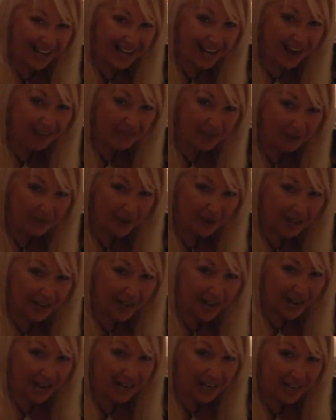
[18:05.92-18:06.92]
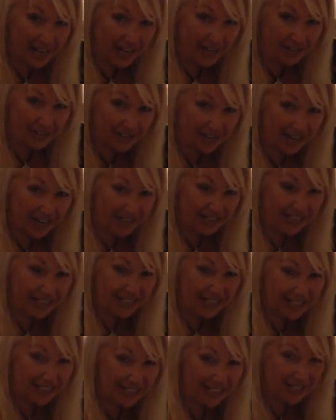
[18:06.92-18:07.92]
down the line, you you at
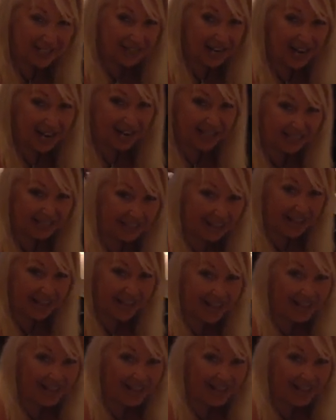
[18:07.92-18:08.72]
least can, in